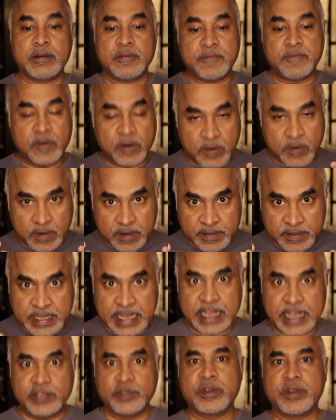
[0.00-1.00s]
for the
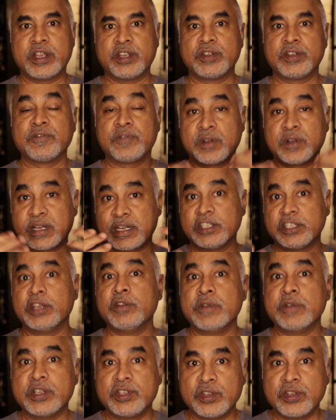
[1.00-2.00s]
education, for
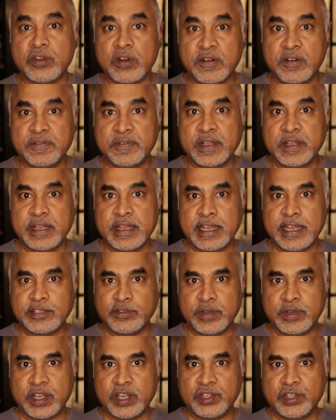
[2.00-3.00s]
continuation of
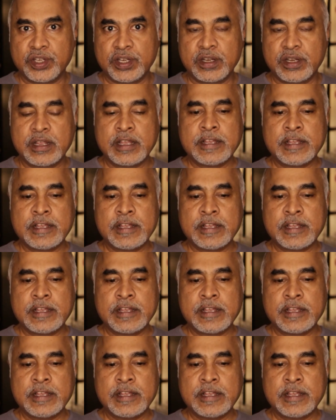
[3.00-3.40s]
education.